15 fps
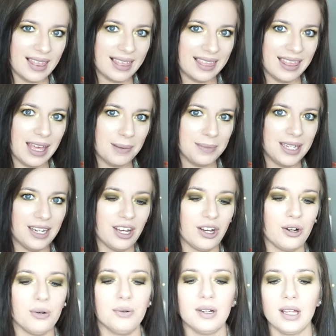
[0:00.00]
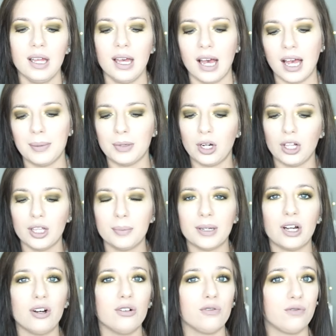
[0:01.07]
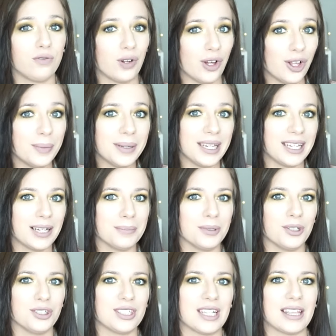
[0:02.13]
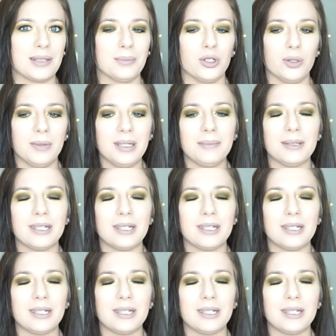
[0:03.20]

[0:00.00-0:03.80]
Let me know. I'm all about fall makeup looks at the moment